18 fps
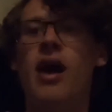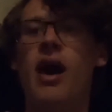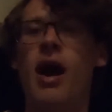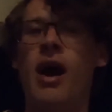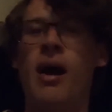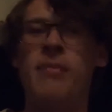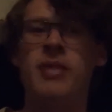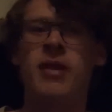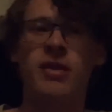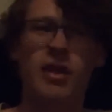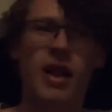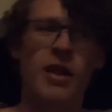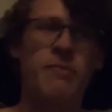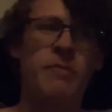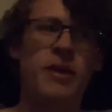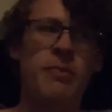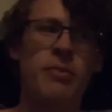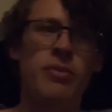that a lot
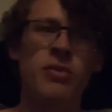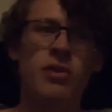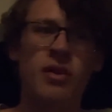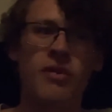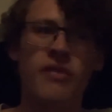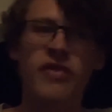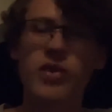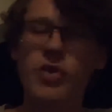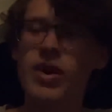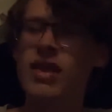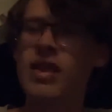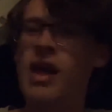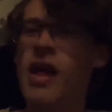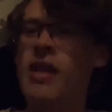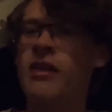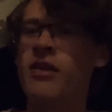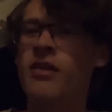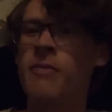of people are viewing
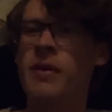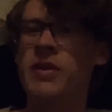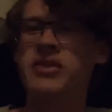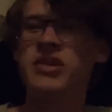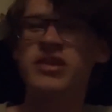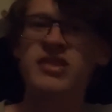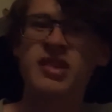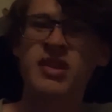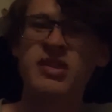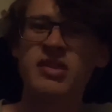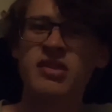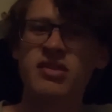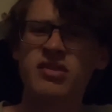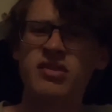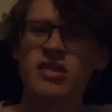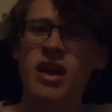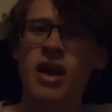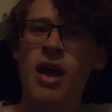that, especially since
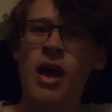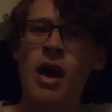there's